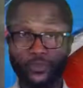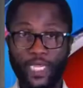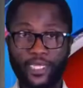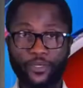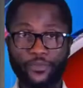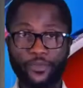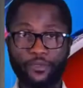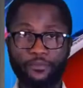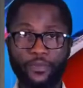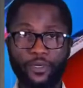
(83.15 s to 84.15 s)
lineup.
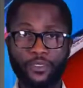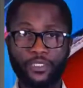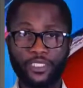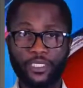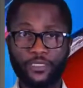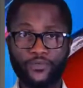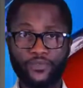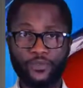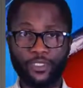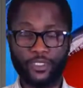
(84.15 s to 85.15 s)
More details
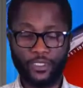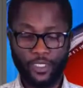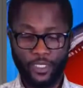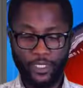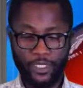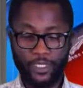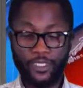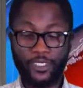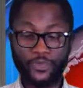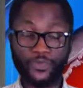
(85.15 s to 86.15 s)
from the
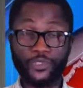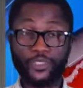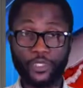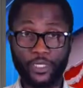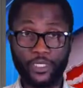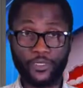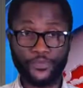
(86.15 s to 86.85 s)
news shortly.